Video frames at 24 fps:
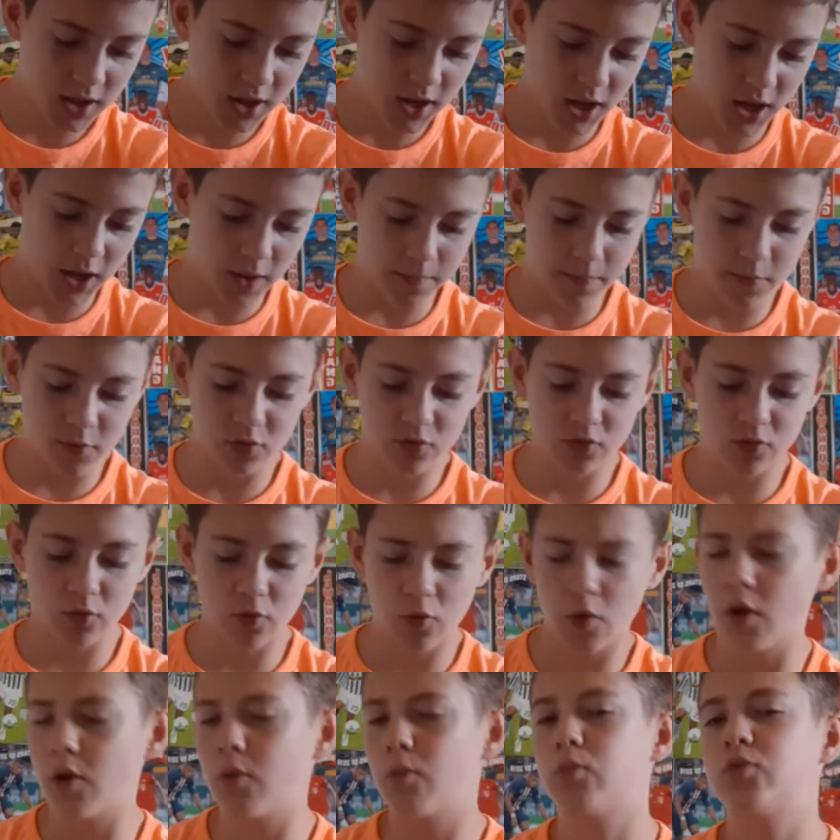
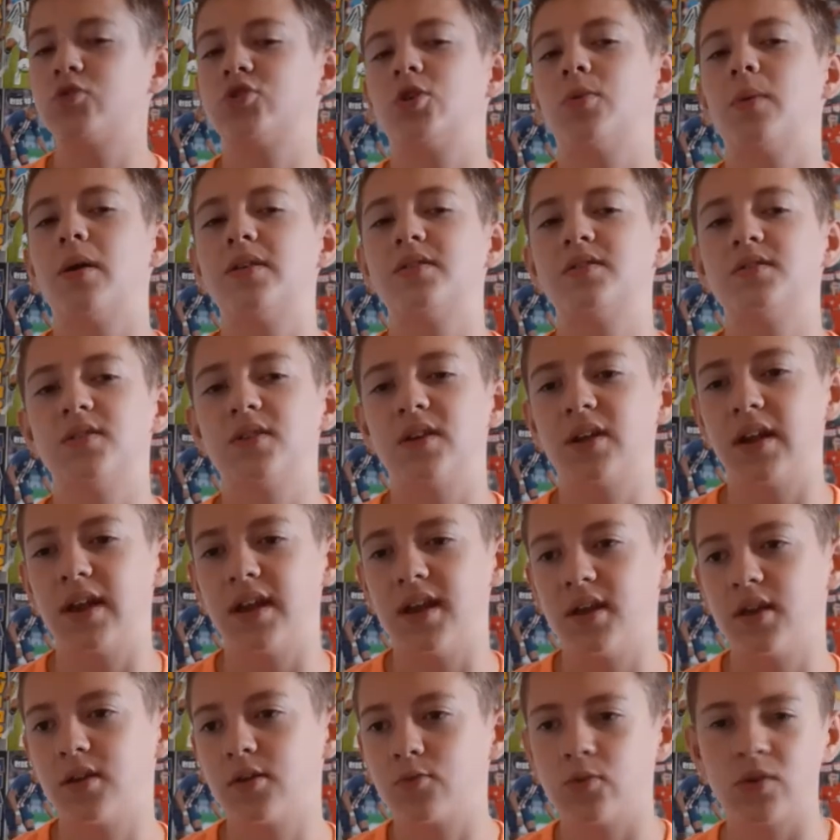So
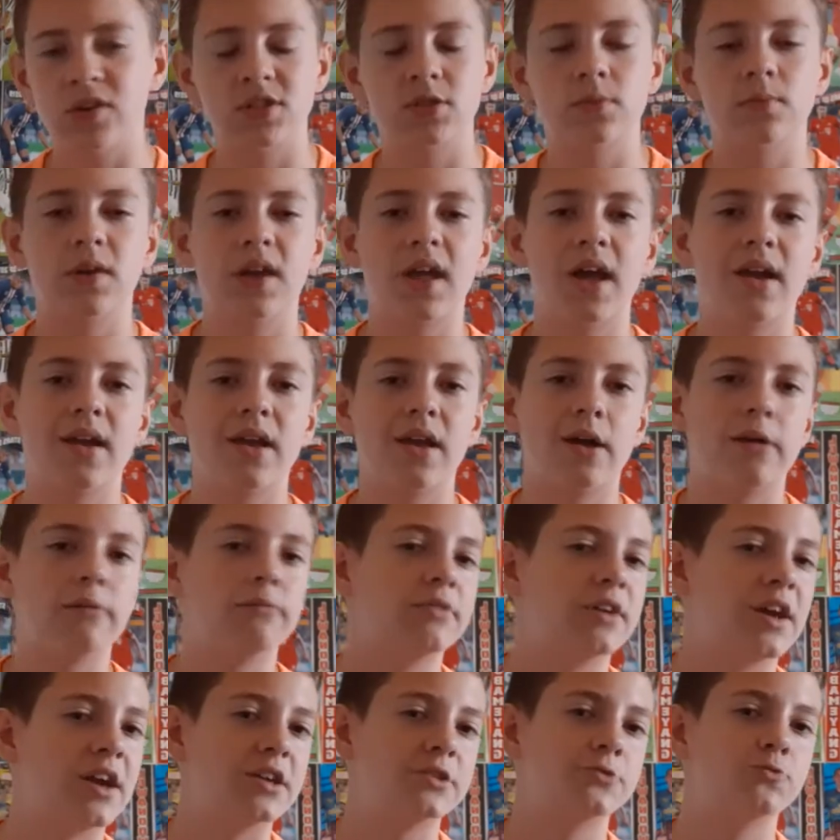basically, Weston McKennie
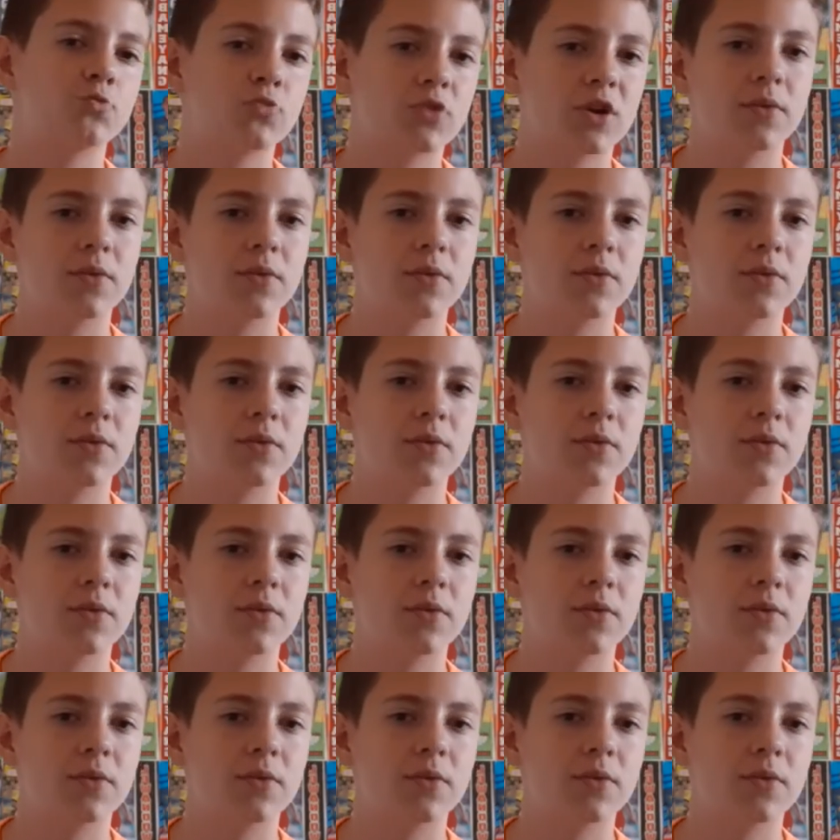update is pretty